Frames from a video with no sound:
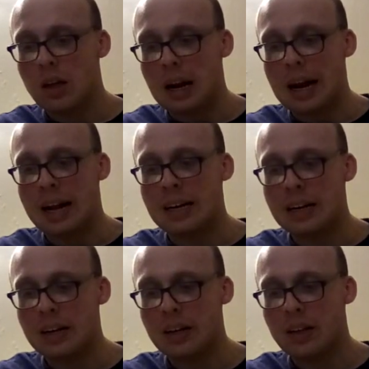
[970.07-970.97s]

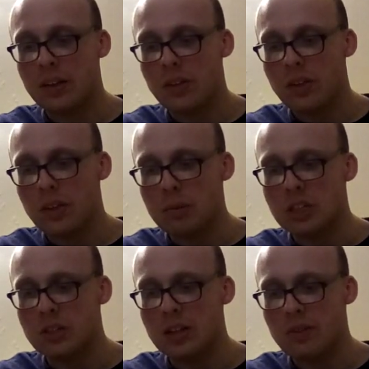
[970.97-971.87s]
land,
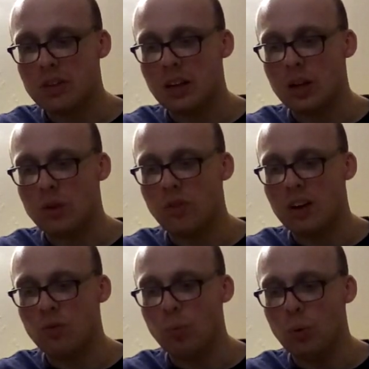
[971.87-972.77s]
which is never
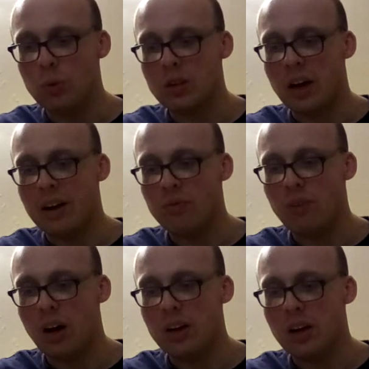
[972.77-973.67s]
satisfied with water, and
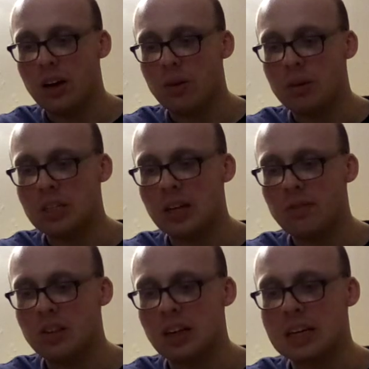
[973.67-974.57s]
fire, which
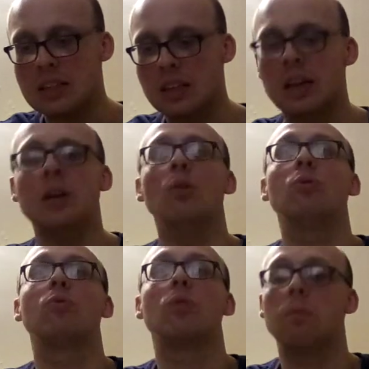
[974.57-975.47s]
never says
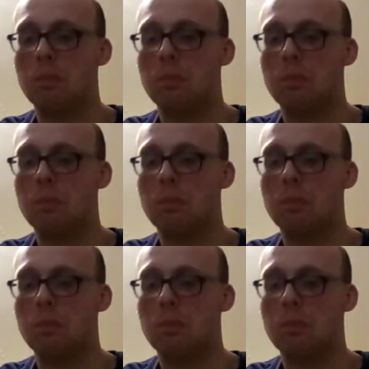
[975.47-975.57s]
enough.